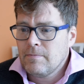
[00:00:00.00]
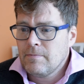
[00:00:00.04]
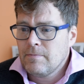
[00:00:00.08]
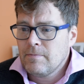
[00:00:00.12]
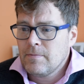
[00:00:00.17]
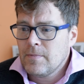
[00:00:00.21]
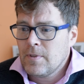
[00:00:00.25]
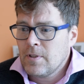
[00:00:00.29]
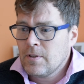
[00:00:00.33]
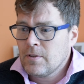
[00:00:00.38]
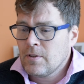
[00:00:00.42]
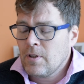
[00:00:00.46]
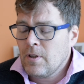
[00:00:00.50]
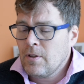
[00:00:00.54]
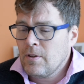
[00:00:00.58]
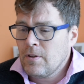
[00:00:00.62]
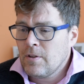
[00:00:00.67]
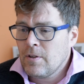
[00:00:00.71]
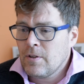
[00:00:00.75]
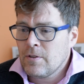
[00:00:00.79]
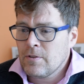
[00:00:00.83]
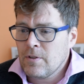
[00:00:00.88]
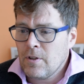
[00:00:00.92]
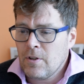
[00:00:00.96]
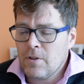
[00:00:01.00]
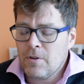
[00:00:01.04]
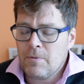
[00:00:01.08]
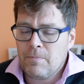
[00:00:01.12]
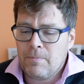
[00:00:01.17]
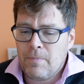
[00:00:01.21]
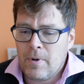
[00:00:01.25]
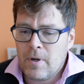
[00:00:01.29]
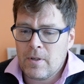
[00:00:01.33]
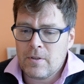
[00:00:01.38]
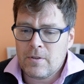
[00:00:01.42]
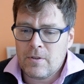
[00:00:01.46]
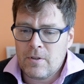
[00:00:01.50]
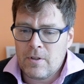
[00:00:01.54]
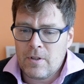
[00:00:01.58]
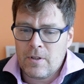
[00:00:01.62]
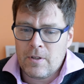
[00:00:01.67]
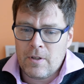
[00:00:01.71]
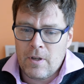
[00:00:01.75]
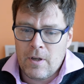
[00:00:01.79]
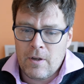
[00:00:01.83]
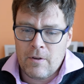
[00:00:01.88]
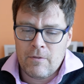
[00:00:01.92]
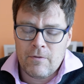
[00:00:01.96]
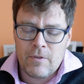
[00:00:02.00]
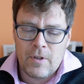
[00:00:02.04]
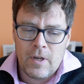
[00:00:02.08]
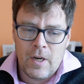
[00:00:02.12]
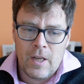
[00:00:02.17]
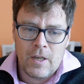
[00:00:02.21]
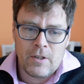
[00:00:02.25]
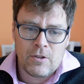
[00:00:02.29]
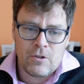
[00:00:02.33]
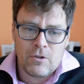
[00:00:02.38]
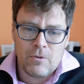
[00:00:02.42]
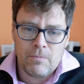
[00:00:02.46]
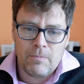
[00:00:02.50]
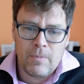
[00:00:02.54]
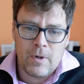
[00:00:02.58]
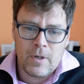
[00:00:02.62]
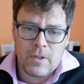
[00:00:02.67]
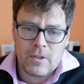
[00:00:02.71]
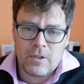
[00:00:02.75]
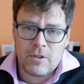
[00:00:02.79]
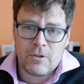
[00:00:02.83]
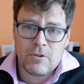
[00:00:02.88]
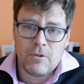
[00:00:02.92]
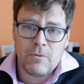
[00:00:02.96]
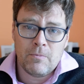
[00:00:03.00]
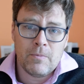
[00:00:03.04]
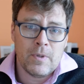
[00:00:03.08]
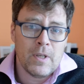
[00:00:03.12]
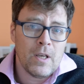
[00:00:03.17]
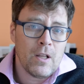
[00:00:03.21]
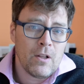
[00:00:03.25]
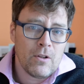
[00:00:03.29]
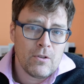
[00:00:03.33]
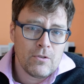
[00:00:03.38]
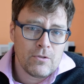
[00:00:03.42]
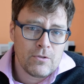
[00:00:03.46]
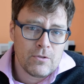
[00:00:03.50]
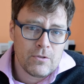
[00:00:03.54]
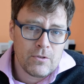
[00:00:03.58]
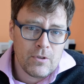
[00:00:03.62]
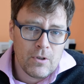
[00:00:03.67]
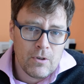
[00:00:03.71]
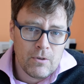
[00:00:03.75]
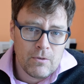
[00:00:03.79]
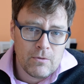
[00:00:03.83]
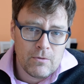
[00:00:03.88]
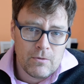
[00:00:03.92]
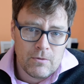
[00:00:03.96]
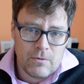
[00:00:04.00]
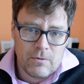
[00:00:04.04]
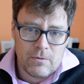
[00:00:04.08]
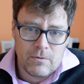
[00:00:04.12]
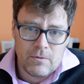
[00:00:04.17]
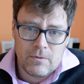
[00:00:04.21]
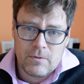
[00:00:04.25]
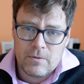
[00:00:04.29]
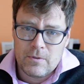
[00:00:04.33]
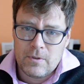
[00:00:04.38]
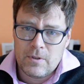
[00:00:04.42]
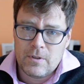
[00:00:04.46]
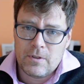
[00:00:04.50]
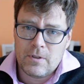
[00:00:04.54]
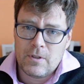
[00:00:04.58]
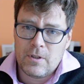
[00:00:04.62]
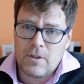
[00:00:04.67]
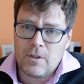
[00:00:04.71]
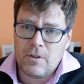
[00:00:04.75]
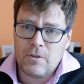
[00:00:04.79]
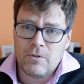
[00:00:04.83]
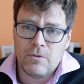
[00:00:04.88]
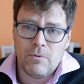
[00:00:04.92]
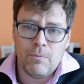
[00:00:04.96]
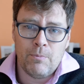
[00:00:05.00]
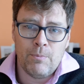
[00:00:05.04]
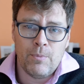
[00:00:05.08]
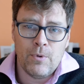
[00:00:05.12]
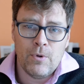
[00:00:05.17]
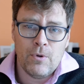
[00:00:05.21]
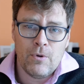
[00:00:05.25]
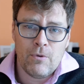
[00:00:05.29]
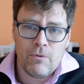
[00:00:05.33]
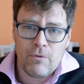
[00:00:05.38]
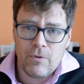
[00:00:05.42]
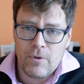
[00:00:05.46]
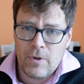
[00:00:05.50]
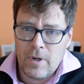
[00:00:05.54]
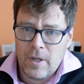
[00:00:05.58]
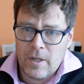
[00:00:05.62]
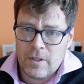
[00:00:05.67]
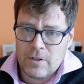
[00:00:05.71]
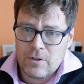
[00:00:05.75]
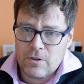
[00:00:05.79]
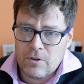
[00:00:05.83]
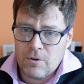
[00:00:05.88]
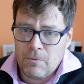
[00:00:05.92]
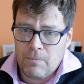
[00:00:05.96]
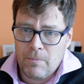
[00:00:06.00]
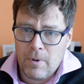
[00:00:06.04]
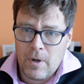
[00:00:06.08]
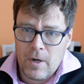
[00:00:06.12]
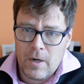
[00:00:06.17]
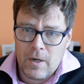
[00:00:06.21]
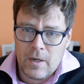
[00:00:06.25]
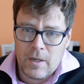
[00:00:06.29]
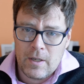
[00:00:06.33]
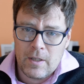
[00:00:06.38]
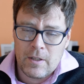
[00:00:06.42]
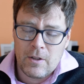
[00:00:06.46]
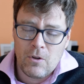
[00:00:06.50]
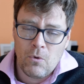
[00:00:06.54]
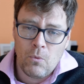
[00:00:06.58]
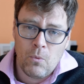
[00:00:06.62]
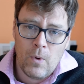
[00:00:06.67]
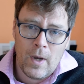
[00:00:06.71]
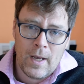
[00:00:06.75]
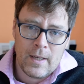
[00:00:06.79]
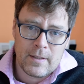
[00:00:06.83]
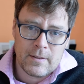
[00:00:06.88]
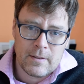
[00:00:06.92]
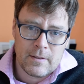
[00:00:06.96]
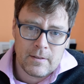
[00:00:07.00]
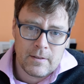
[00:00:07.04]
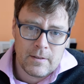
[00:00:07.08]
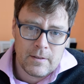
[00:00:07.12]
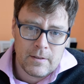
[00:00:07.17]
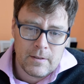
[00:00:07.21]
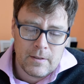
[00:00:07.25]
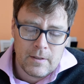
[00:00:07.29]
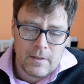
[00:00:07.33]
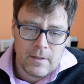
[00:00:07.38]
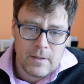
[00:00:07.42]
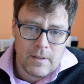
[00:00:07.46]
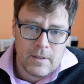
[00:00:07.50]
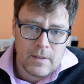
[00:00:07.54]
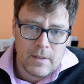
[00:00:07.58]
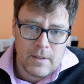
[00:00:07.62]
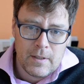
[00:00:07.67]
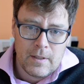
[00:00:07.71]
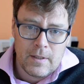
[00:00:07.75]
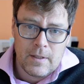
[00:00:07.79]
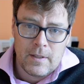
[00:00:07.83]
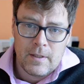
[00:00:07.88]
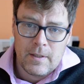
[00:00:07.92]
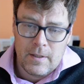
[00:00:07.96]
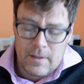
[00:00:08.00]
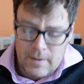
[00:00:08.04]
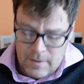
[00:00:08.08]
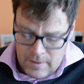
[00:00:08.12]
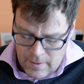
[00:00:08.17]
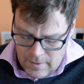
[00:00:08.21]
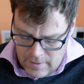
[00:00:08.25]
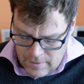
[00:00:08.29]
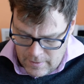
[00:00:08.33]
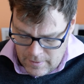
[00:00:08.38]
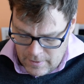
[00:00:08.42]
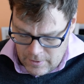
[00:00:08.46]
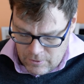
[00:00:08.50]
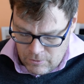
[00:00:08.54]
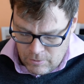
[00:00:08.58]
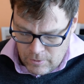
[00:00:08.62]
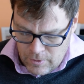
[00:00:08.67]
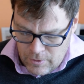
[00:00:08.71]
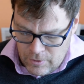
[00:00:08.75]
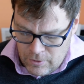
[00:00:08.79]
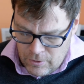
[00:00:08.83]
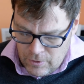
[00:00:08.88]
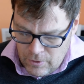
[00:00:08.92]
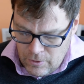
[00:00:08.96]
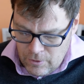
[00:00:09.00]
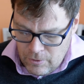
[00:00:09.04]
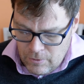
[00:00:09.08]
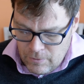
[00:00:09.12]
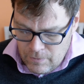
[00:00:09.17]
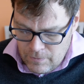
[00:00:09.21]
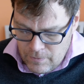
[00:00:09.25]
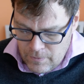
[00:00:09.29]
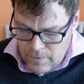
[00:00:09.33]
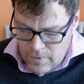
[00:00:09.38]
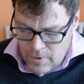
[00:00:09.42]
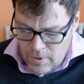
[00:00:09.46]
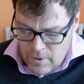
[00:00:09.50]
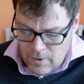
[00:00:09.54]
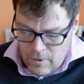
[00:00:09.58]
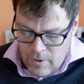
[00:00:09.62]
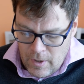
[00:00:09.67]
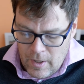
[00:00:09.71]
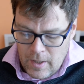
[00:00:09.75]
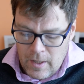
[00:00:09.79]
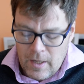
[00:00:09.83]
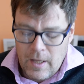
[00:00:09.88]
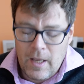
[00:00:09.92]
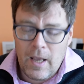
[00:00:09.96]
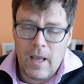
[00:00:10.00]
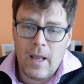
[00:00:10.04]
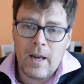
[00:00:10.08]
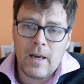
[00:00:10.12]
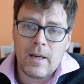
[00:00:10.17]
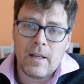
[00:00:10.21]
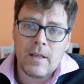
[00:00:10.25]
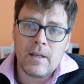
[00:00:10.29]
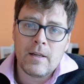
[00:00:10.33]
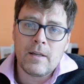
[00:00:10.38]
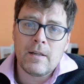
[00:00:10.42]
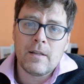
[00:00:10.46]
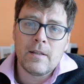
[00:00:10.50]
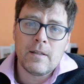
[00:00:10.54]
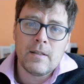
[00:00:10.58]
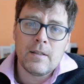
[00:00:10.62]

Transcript: There's other parts of the national park system. Yellowstone is a beautiful national park in the west. Then this one too, the Grand Canyon,